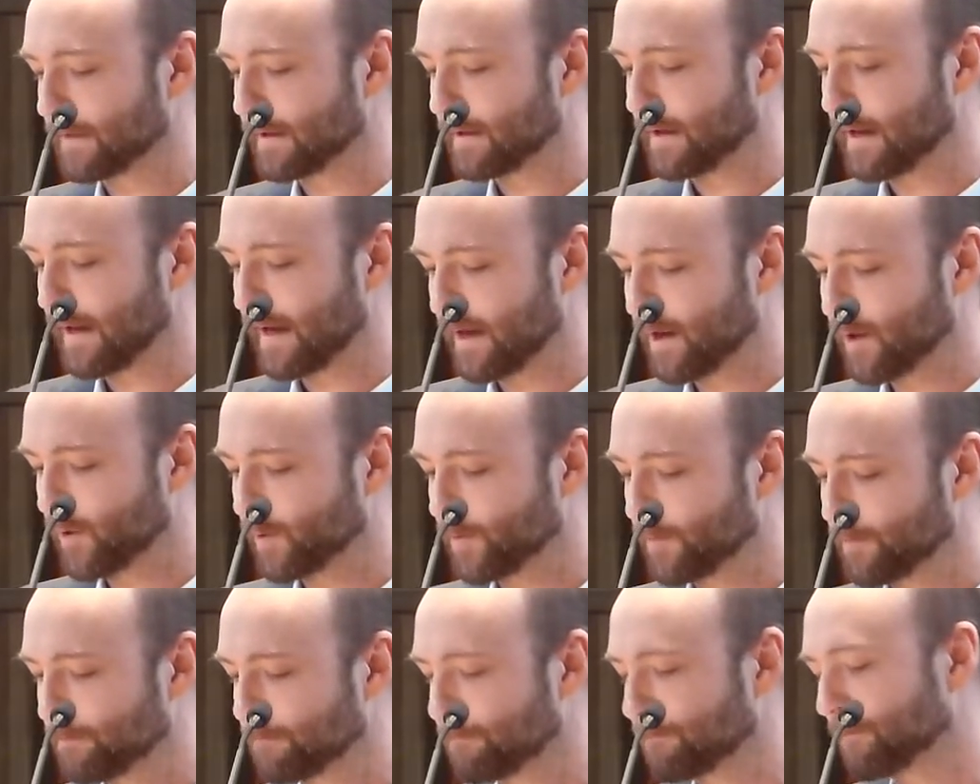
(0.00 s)

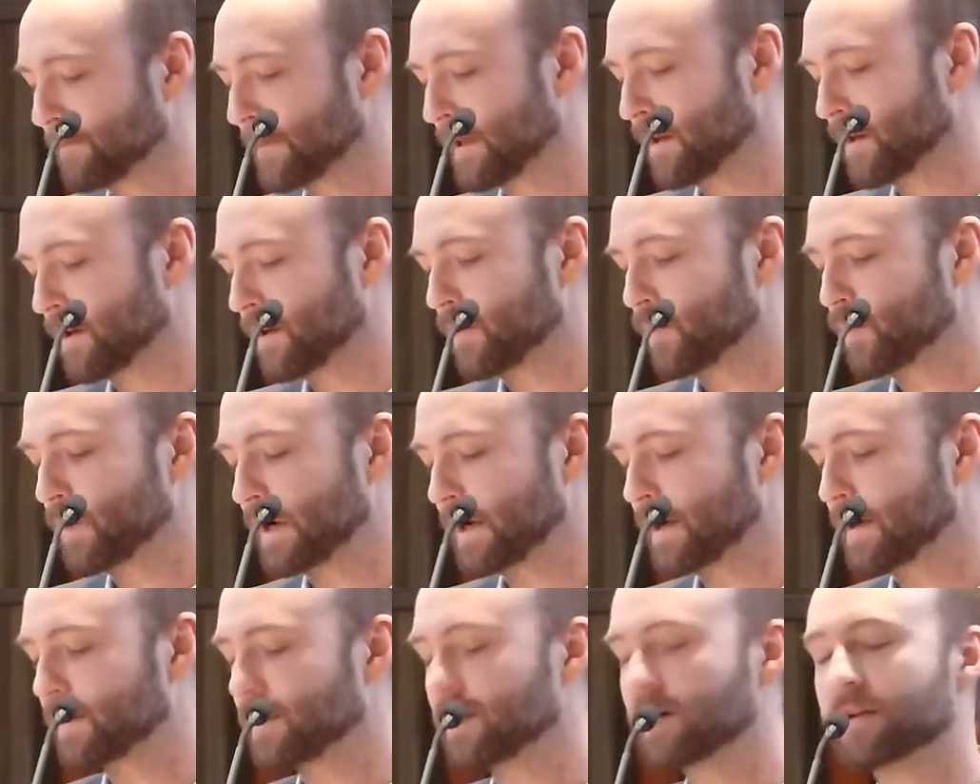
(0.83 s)
How?
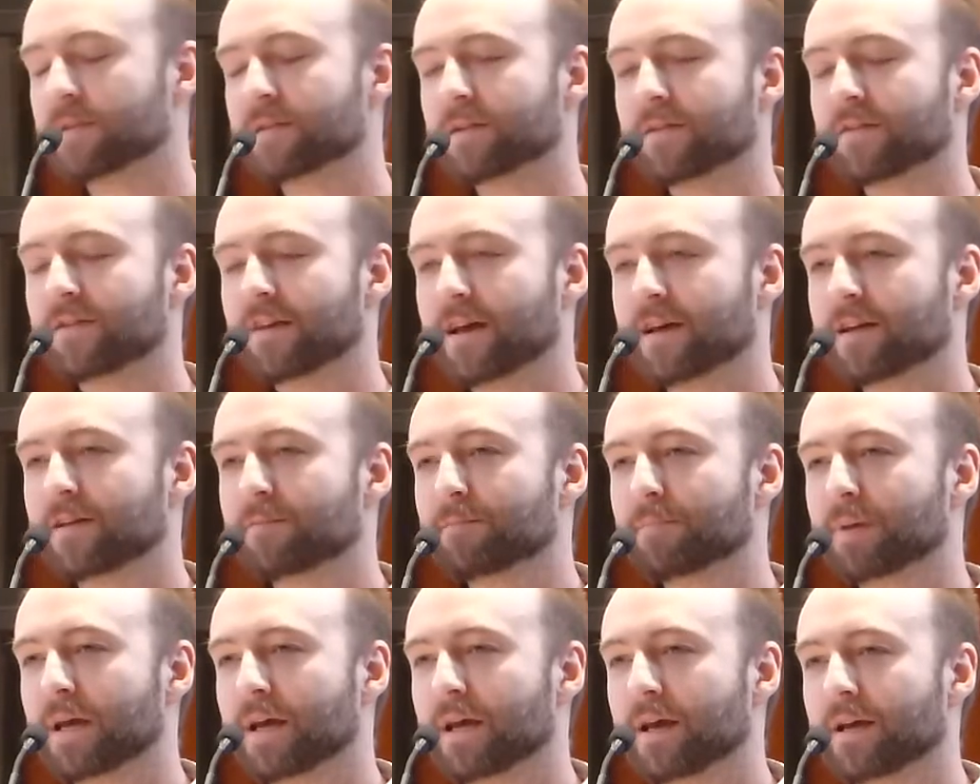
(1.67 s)
Well, on the
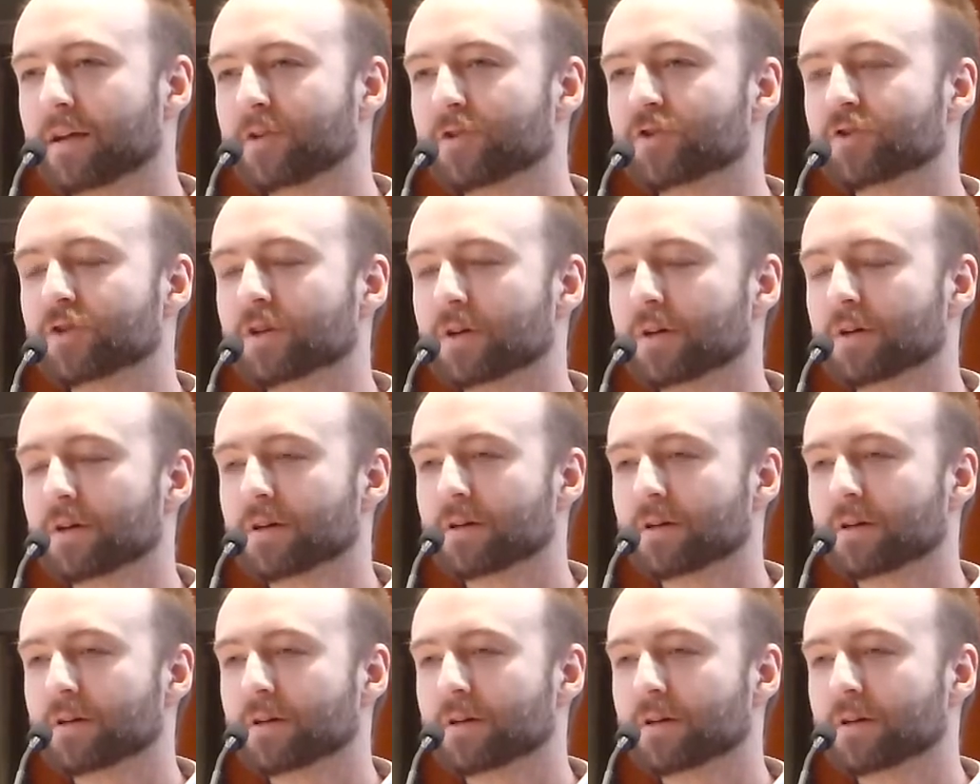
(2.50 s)
second page,